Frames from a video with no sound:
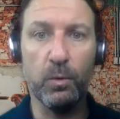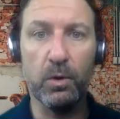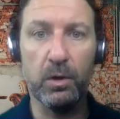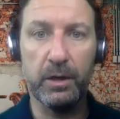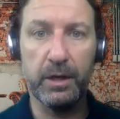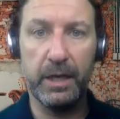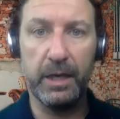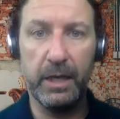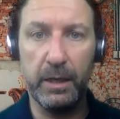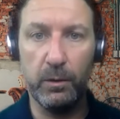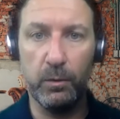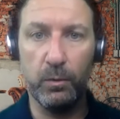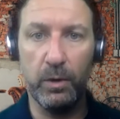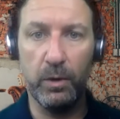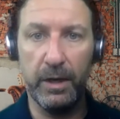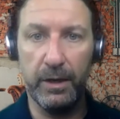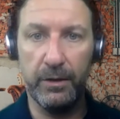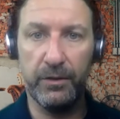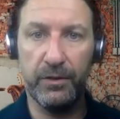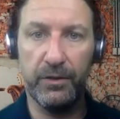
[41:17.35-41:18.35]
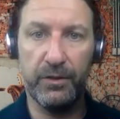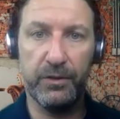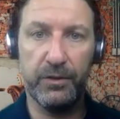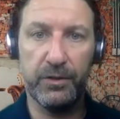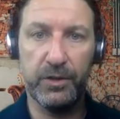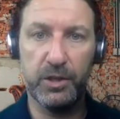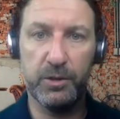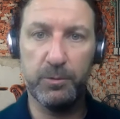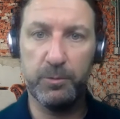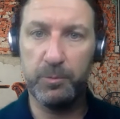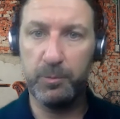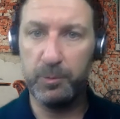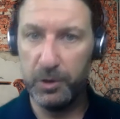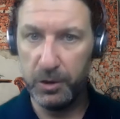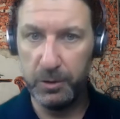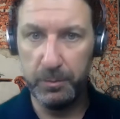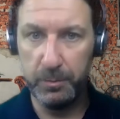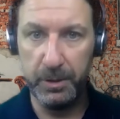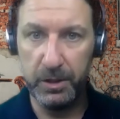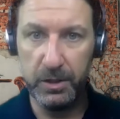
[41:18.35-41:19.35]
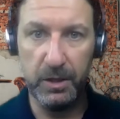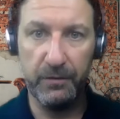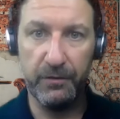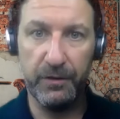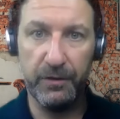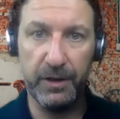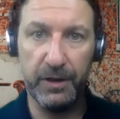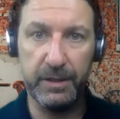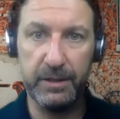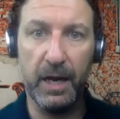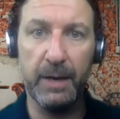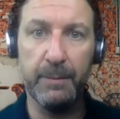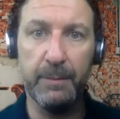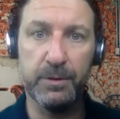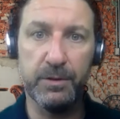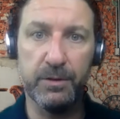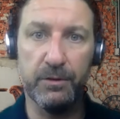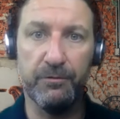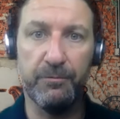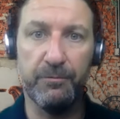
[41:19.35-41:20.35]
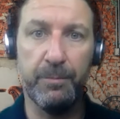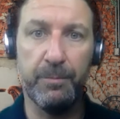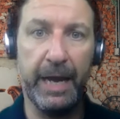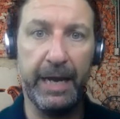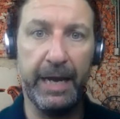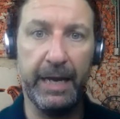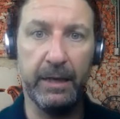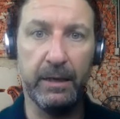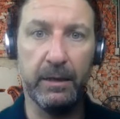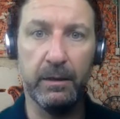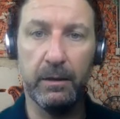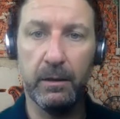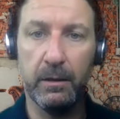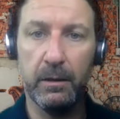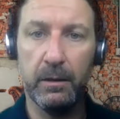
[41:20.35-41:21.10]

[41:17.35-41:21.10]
working with specific types of pain?